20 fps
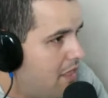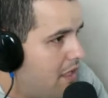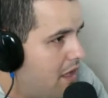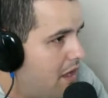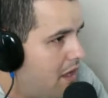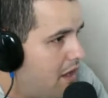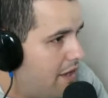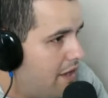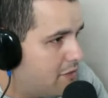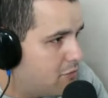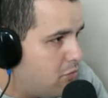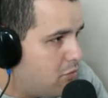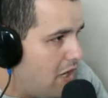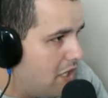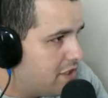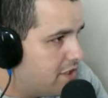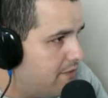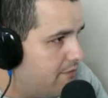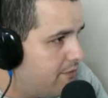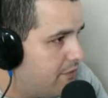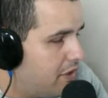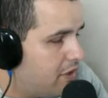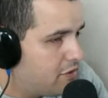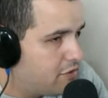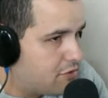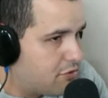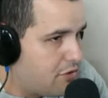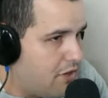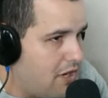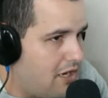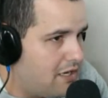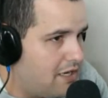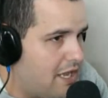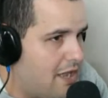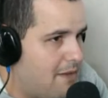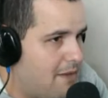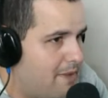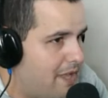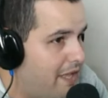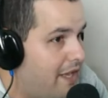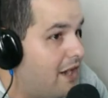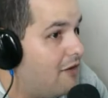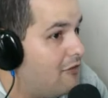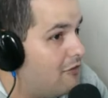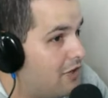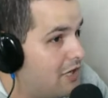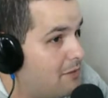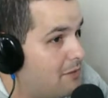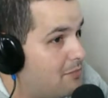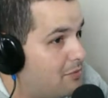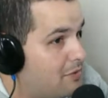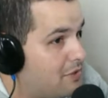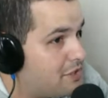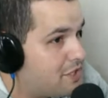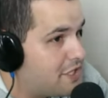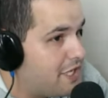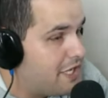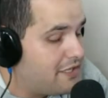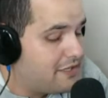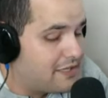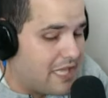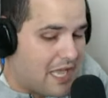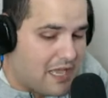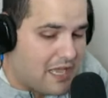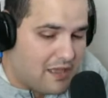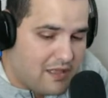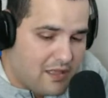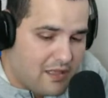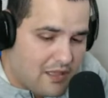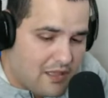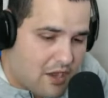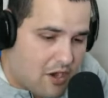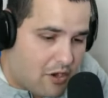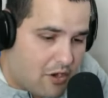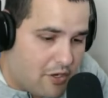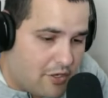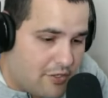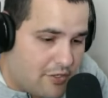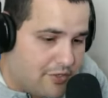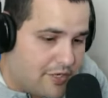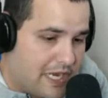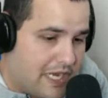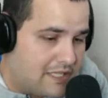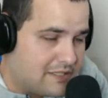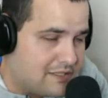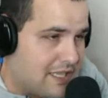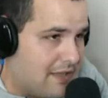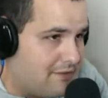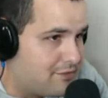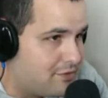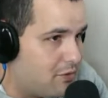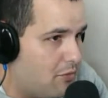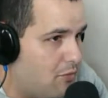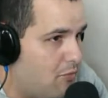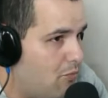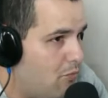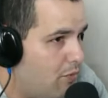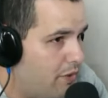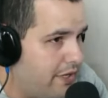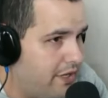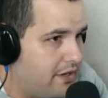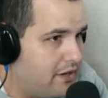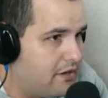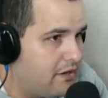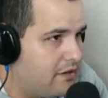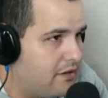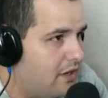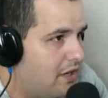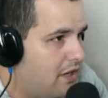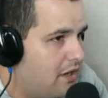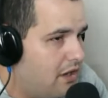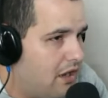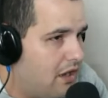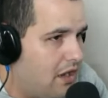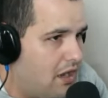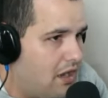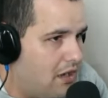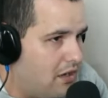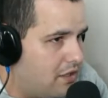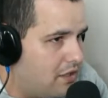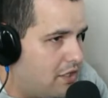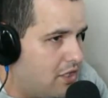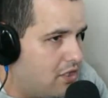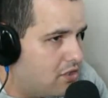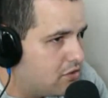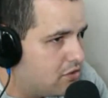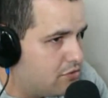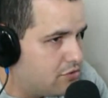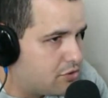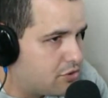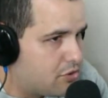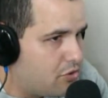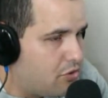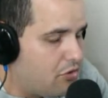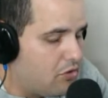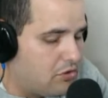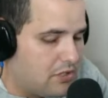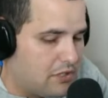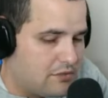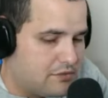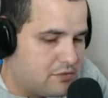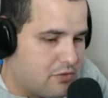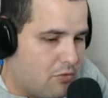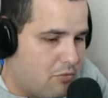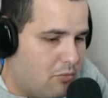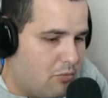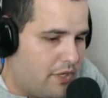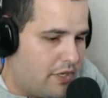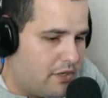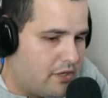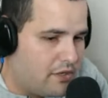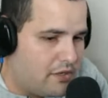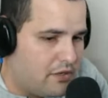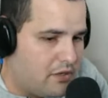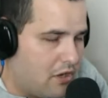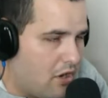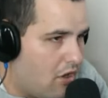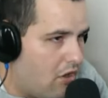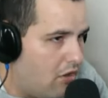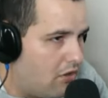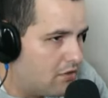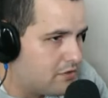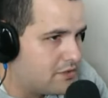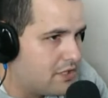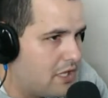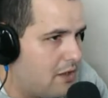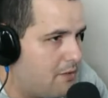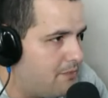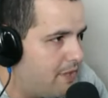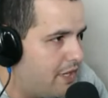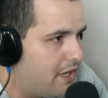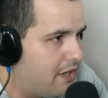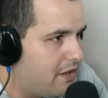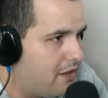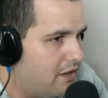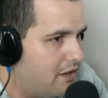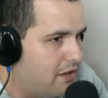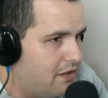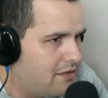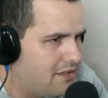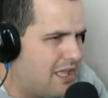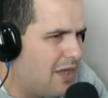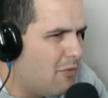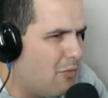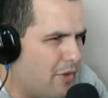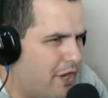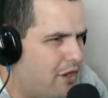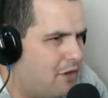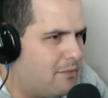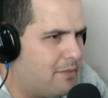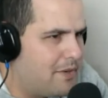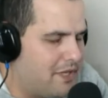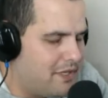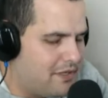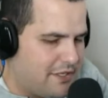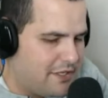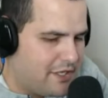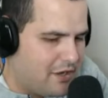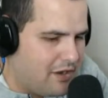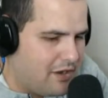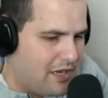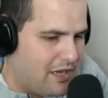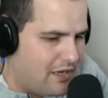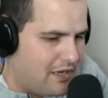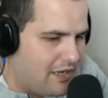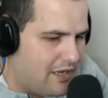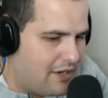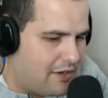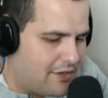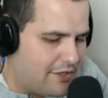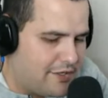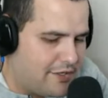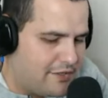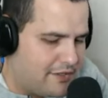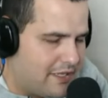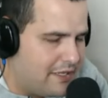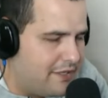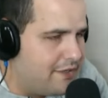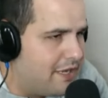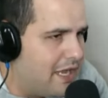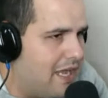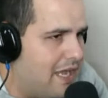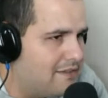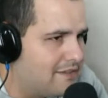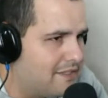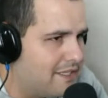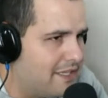uh, he's watching from Australia. Man, I really appreciate that. I heard you guys have some weird uh, gun control and some weird laws out there. Not weird, but you know, I, I heard that you guys